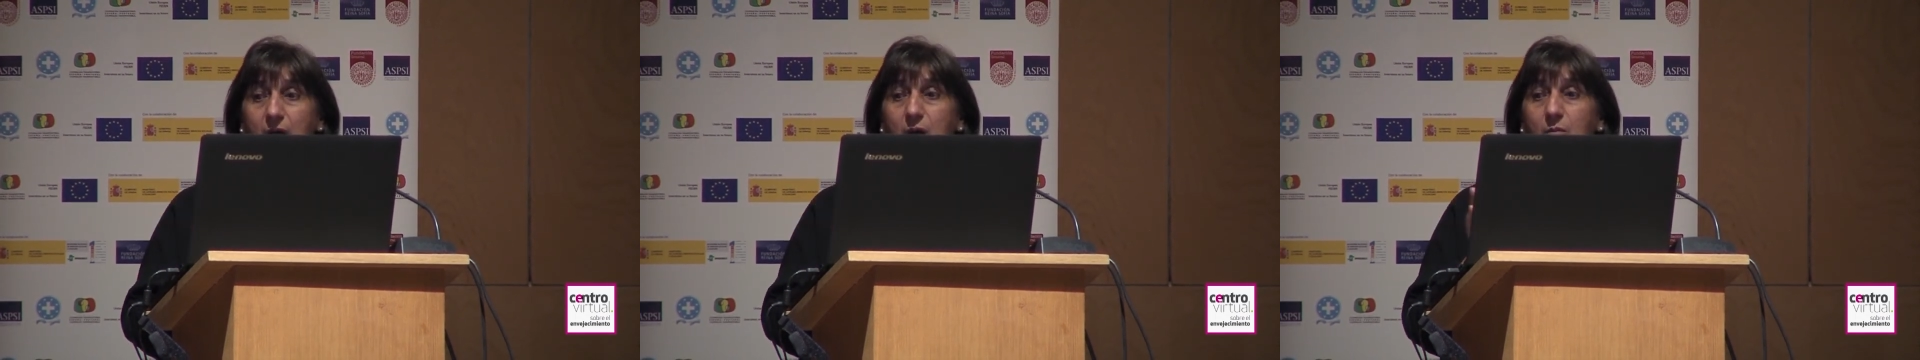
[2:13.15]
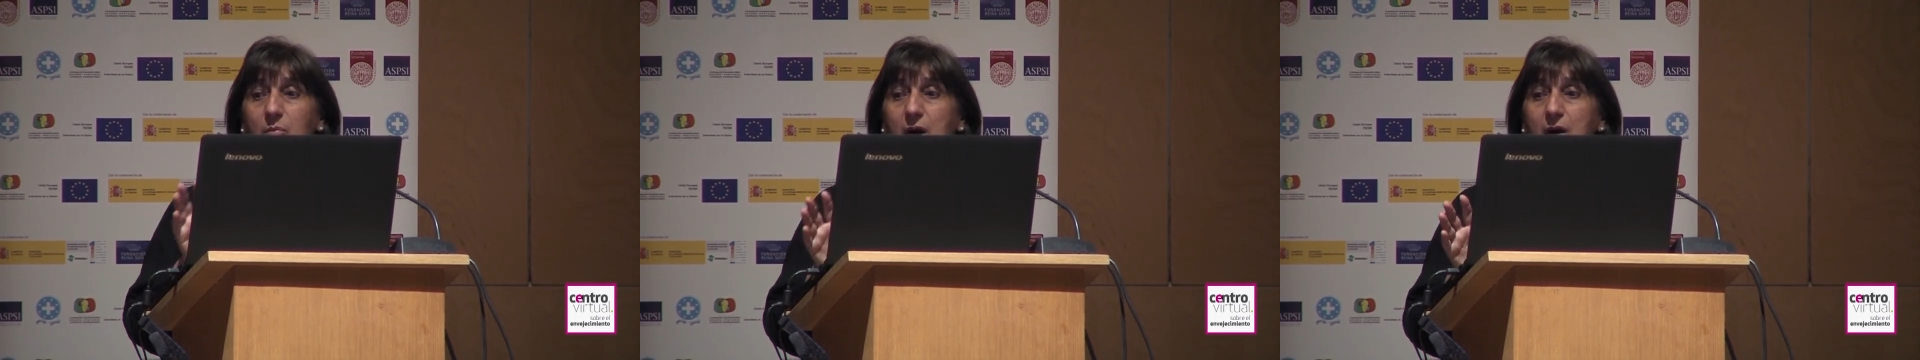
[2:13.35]

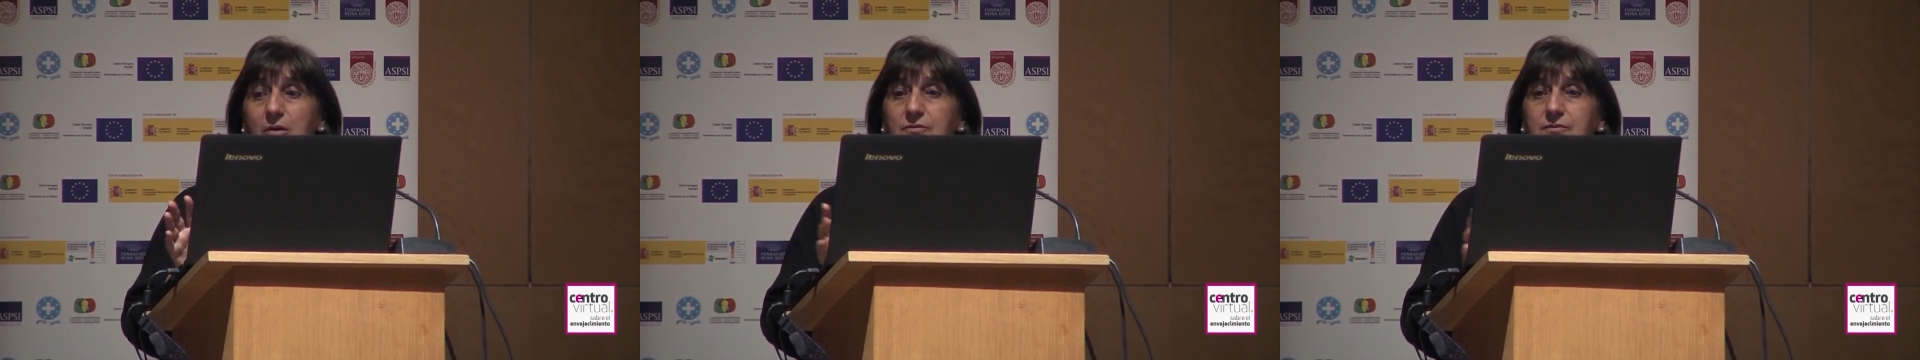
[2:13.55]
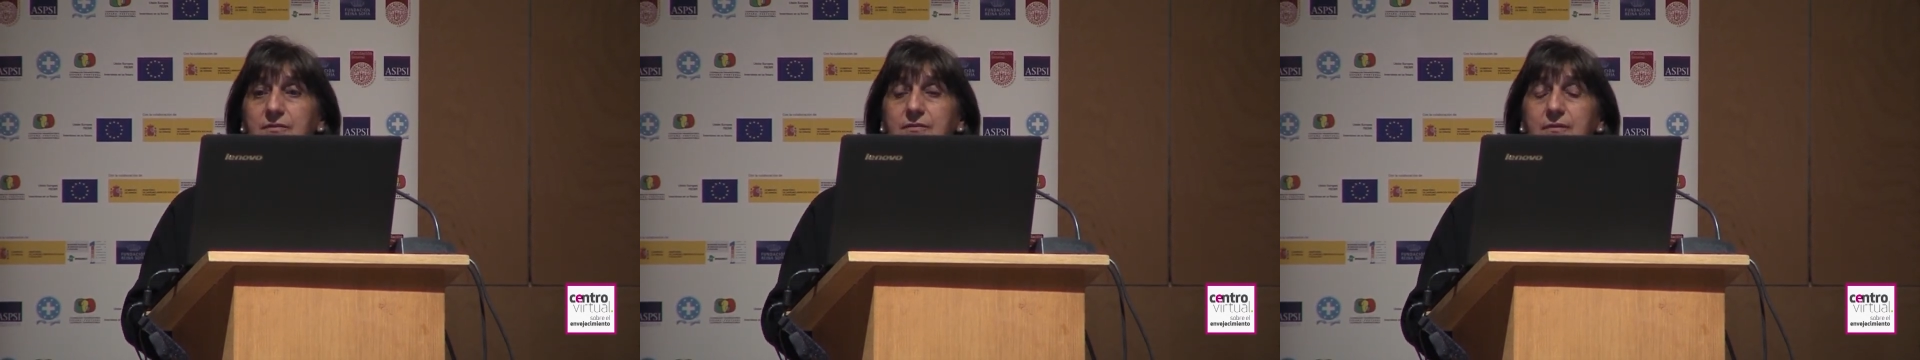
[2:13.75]

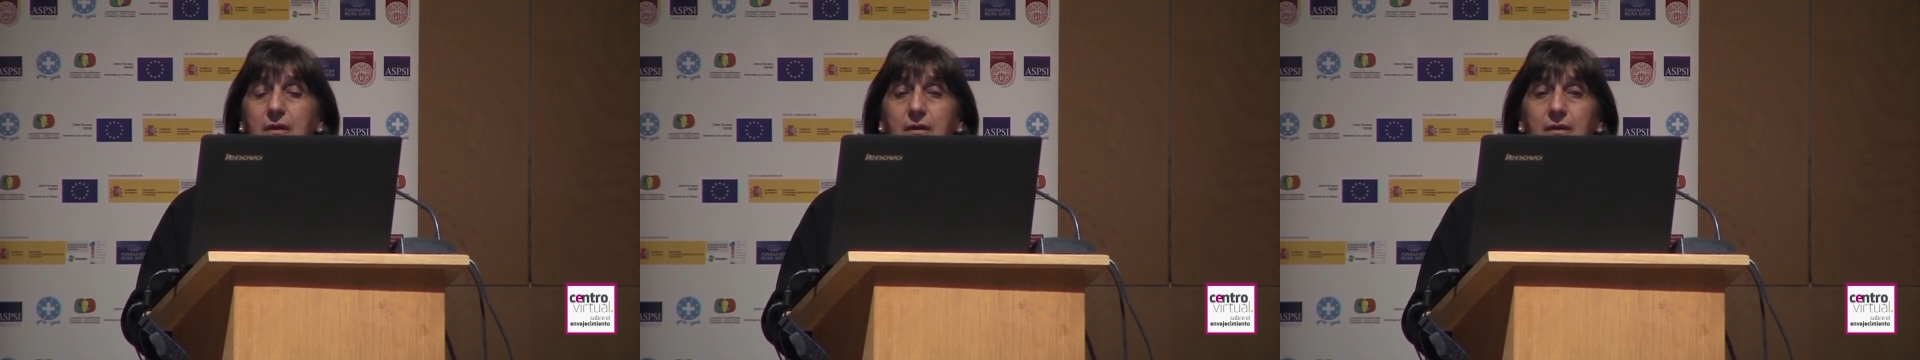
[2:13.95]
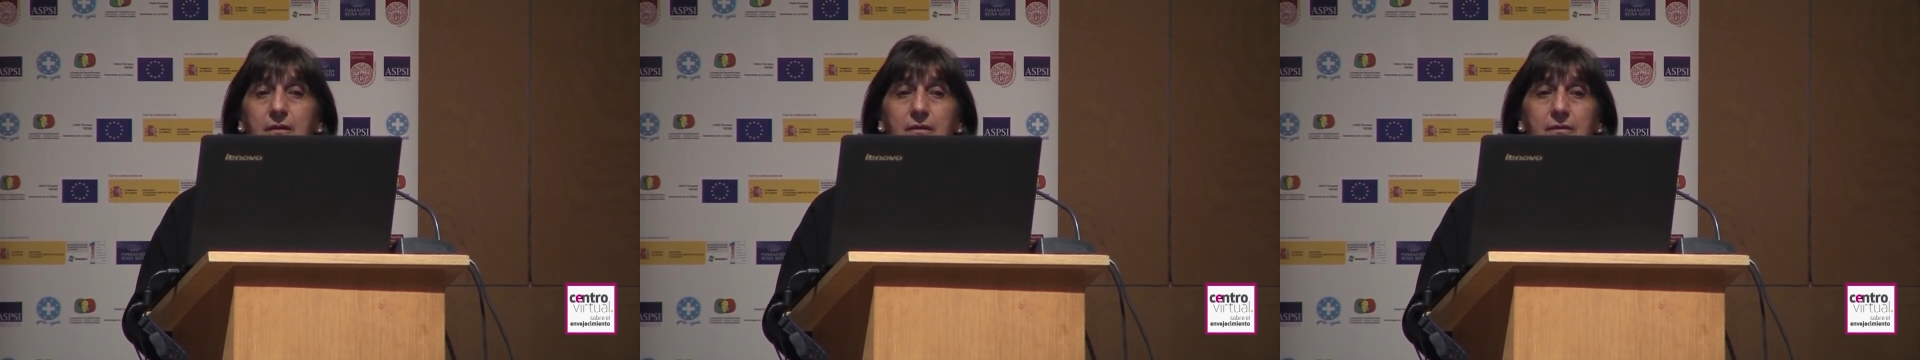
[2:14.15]
about
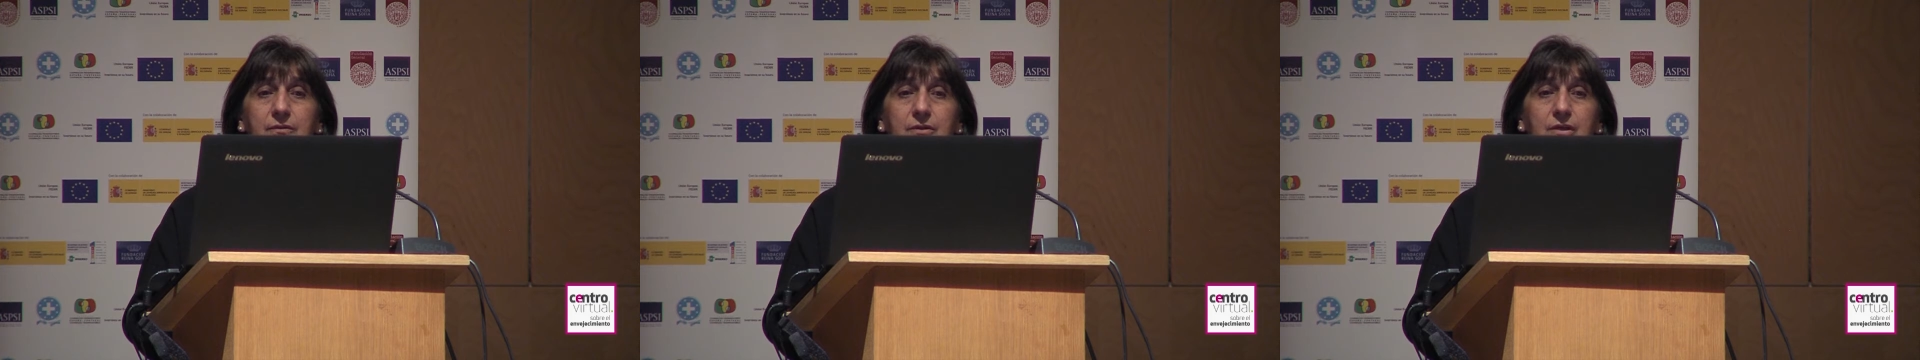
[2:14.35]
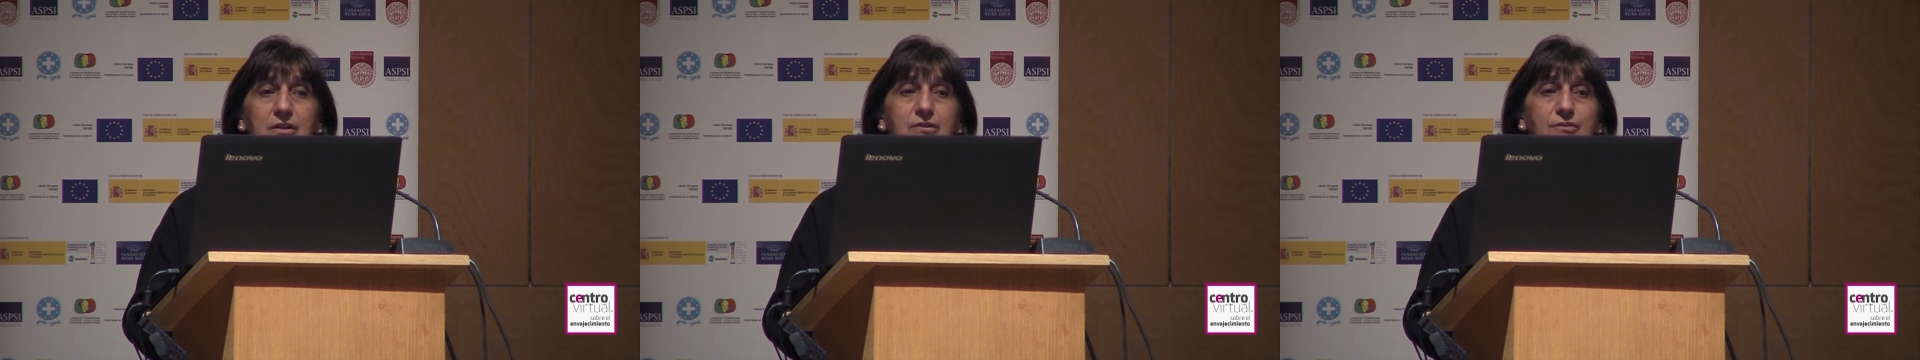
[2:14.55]

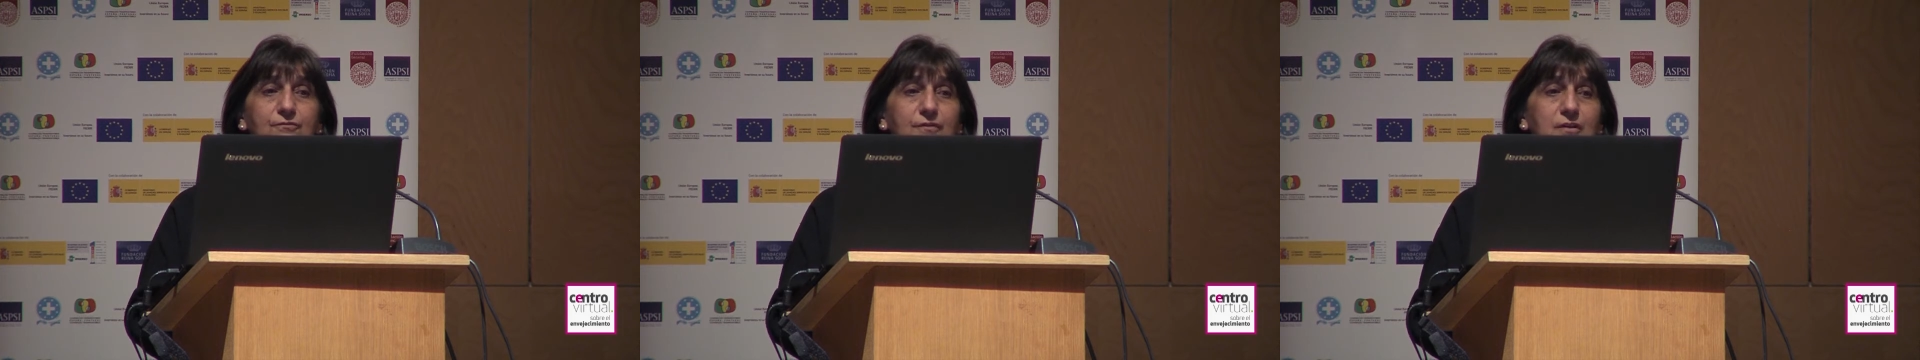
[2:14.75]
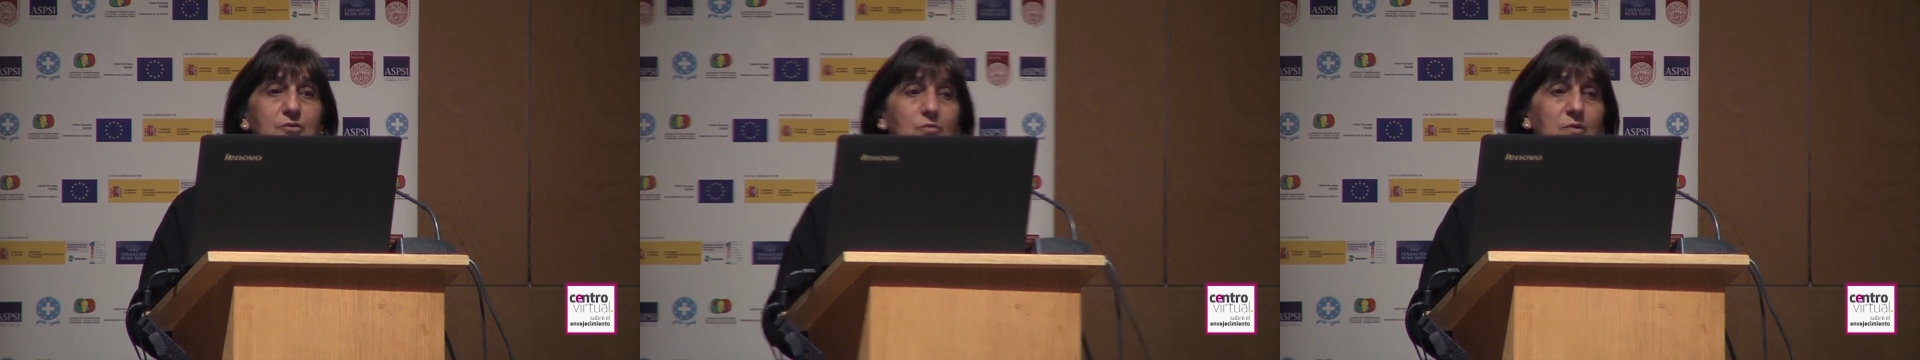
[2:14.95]

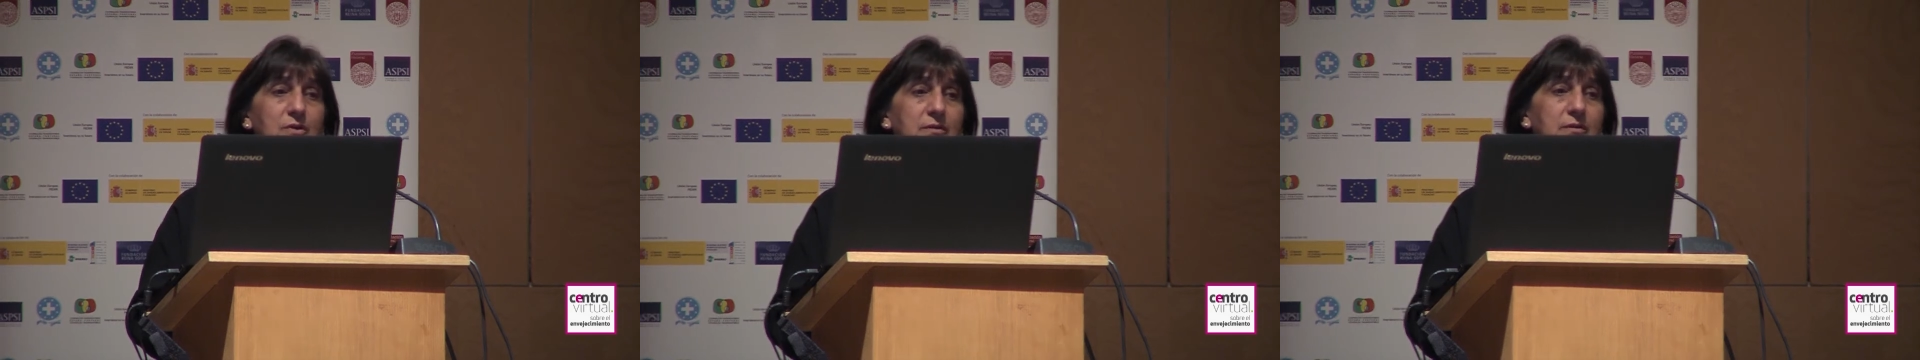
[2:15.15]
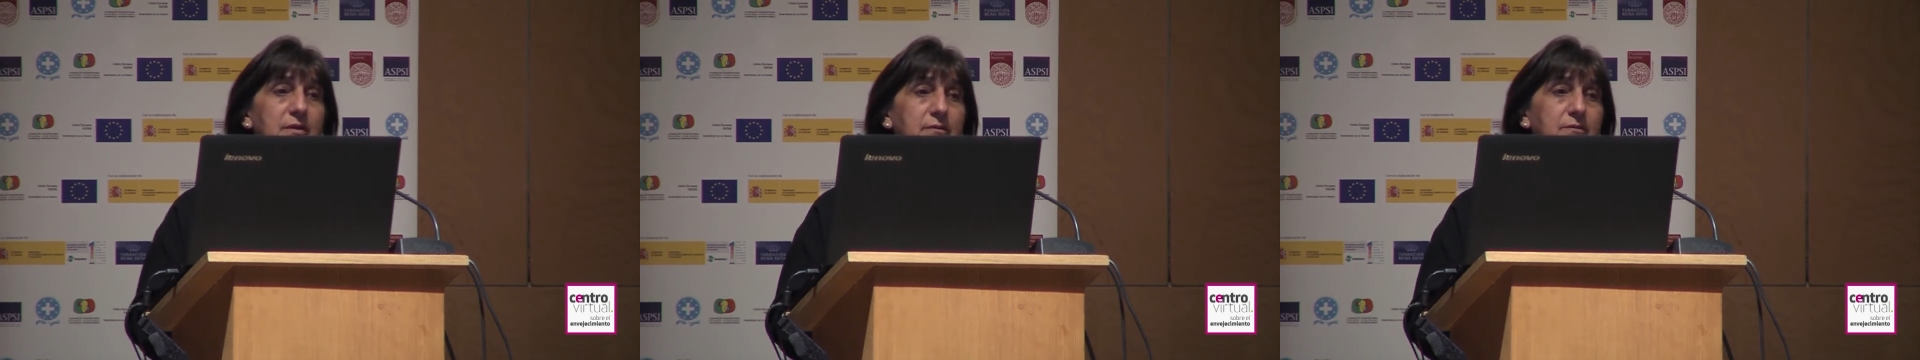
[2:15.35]

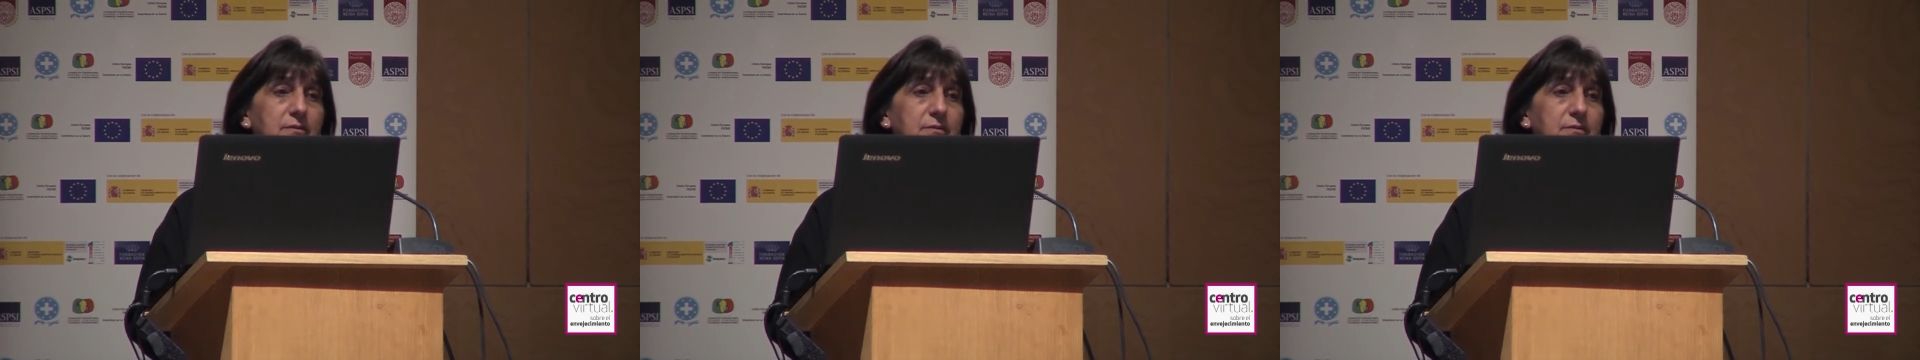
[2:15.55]
individual